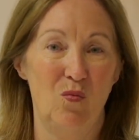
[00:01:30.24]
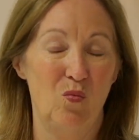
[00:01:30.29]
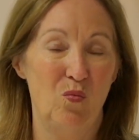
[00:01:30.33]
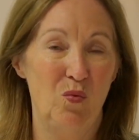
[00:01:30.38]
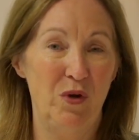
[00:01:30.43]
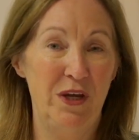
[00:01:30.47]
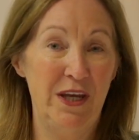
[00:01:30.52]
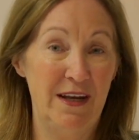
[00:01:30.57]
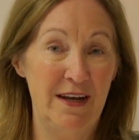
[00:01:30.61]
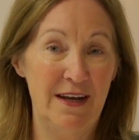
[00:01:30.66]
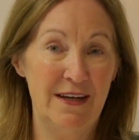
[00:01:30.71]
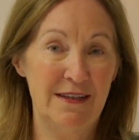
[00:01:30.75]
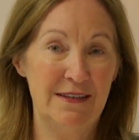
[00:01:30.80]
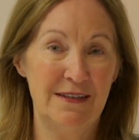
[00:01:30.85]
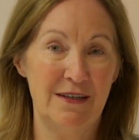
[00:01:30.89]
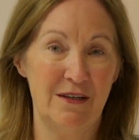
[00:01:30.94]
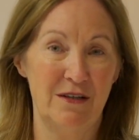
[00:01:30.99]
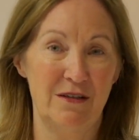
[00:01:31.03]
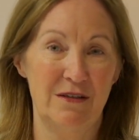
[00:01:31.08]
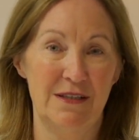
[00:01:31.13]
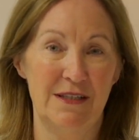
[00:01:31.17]
We can
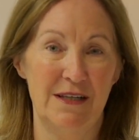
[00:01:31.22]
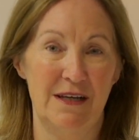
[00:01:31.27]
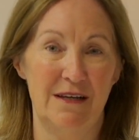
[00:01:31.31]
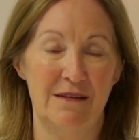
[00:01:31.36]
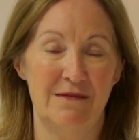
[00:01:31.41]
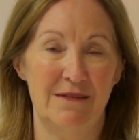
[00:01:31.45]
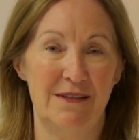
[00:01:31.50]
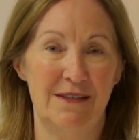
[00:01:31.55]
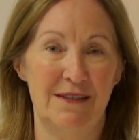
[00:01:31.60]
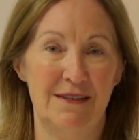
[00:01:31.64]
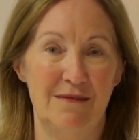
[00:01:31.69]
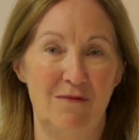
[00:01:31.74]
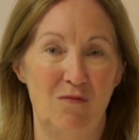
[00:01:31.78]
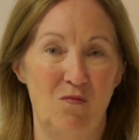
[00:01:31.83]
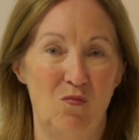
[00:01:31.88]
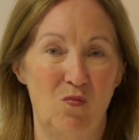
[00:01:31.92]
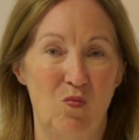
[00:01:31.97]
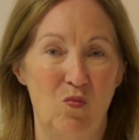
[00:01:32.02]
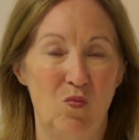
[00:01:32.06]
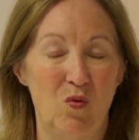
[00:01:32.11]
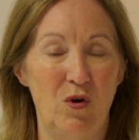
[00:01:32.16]
ask ourselves,
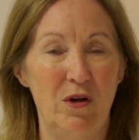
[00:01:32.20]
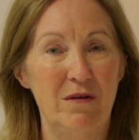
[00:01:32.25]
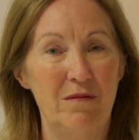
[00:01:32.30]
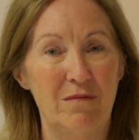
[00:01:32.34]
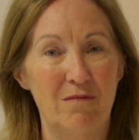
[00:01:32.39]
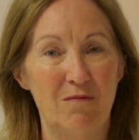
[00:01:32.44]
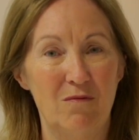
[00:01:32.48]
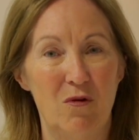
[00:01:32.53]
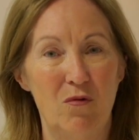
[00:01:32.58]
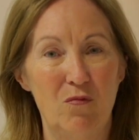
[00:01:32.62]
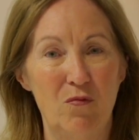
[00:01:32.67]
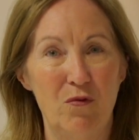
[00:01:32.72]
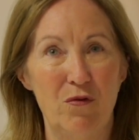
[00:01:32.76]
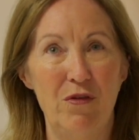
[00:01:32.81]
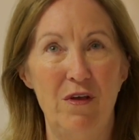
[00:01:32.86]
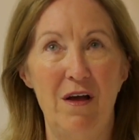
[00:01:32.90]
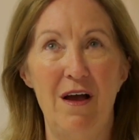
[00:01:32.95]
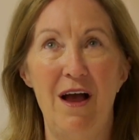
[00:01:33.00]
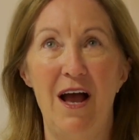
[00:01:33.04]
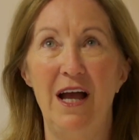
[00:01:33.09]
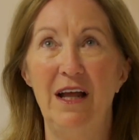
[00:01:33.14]
what were
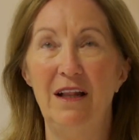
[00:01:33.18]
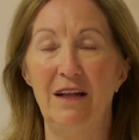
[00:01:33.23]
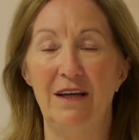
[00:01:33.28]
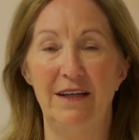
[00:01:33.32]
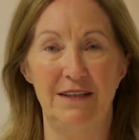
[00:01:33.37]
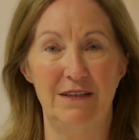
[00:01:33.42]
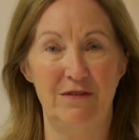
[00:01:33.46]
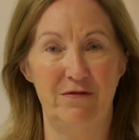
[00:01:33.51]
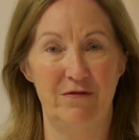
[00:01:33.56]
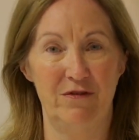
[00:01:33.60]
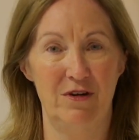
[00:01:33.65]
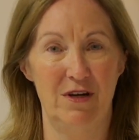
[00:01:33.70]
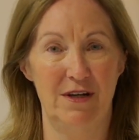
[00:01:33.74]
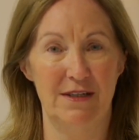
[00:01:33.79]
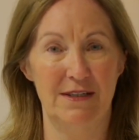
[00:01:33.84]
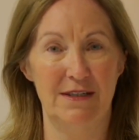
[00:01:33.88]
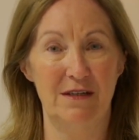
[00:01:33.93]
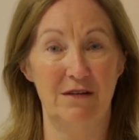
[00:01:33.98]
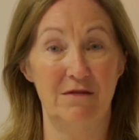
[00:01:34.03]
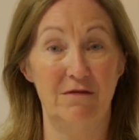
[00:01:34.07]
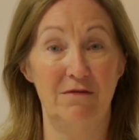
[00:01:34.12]
the highlights for
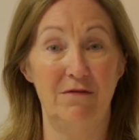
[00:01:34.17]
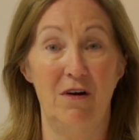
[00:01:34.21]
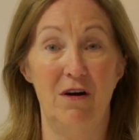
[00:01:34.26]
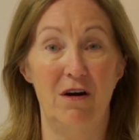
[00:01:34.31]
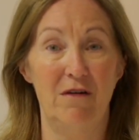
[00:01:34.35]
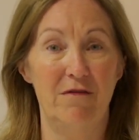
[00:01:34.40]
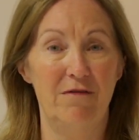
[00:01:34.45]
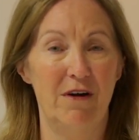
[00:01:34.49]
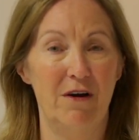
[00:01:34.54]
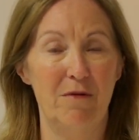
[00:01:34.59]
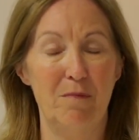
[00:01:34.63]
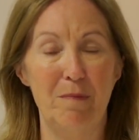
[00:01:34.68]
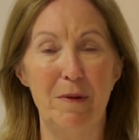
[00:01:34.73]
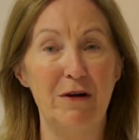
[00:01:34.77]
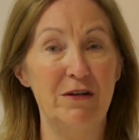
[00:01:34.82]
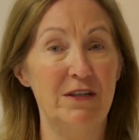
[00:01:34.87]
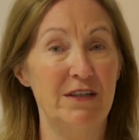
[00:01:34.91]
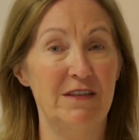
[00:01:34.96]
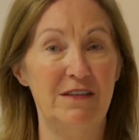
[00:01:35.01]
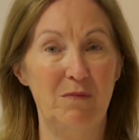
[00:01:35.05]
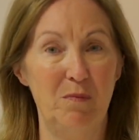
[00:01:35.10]
us of our
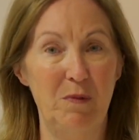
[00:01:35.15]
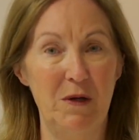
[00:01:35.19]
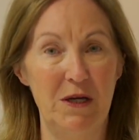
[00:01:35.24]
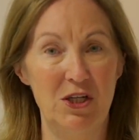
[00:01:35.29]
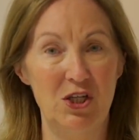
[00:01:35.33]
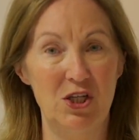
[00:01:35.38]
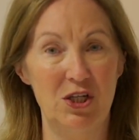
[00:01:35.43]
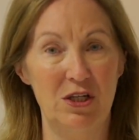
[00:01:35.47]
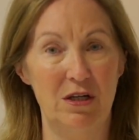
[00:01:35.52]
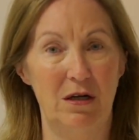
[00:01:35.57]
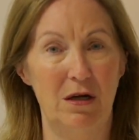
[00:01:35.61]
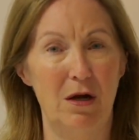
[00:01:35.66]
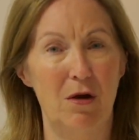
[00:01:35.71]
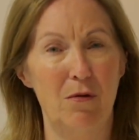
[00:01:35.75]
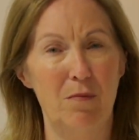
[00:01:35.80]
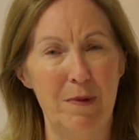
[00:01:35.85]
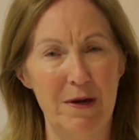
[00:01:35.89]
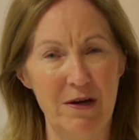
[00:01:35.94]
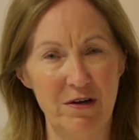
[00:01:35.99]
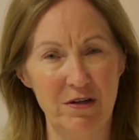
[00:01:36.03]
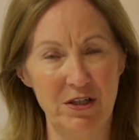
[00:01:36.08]
participation in our
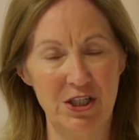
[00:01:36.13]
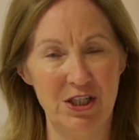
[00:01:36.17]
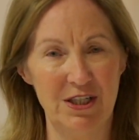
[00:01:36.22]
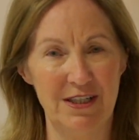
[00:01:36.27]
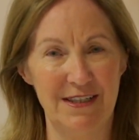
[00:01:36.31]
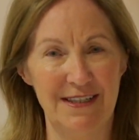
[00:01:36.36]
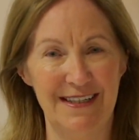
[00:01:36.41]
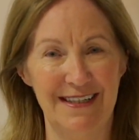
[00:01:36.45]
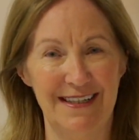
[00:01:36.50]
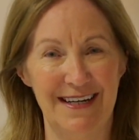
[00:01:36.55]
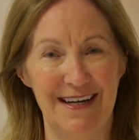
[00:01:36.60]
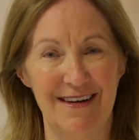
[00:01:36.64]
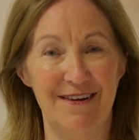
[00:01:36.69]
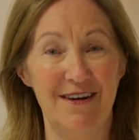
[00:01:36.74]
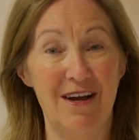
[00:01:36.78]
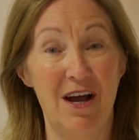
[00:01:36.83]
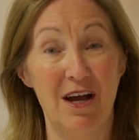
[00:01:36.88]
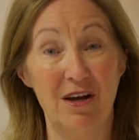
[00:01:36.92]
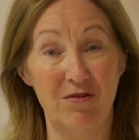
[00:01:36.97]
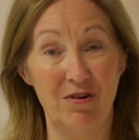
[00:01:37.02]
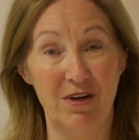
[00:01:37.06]
parishes and our
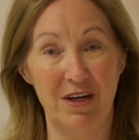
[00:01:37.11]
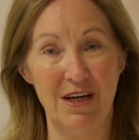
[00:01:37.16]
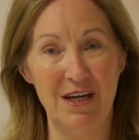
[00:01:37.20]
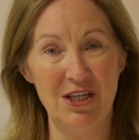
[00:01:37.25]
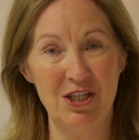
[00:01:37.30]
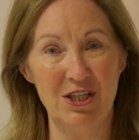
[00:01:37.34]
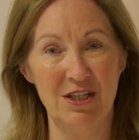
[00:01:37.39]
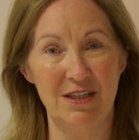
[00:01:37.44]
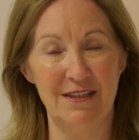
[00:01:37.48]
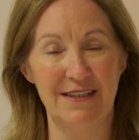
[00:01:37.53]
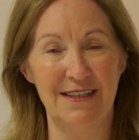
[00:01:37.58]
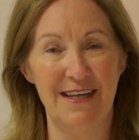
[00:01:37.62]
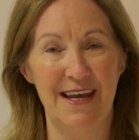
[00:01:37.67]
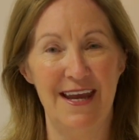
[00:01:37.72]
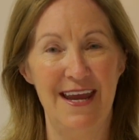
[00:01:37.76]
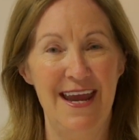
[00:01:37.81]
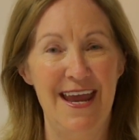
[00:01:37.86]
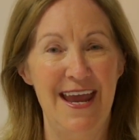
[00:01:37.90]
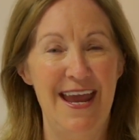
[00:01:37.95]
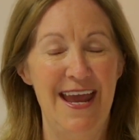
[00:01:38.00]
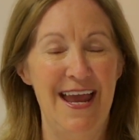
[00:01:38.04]
congregations?
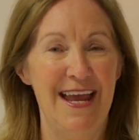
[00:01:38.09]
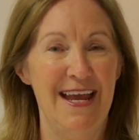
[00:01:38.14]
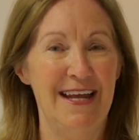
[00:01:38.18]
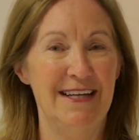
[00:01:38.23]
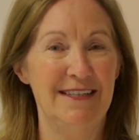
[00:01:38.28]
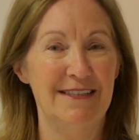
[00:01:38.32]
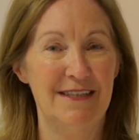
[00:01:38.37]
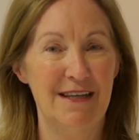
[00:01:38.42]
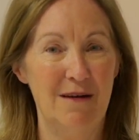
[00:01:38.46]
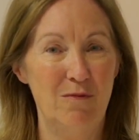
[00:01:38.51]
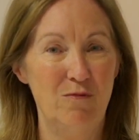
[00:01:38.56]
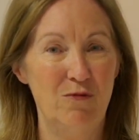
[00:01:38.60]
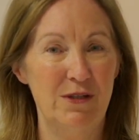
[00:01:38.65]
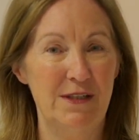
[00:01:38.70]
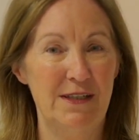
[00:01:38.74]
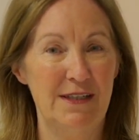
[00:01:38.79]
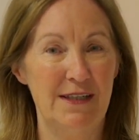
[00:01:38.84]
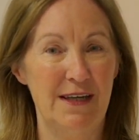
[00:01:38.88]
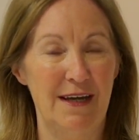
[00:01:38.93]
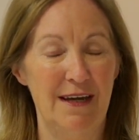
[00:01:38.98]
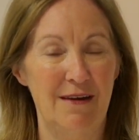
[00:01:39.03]
And some
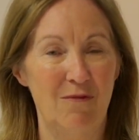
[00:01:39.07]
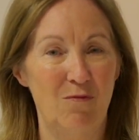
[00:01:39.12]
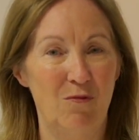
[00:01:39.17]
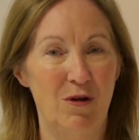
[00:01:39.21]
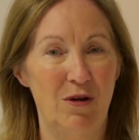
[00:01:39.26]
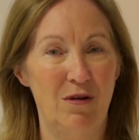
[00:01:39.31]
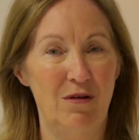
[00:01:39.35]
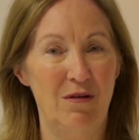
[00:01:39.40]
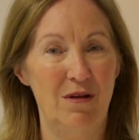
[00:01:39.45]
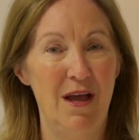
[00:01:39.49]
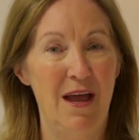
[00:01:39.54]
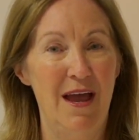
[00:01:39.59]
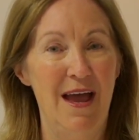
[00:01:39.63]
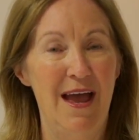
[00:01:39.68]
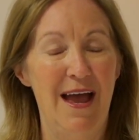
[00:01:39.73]
would say, well,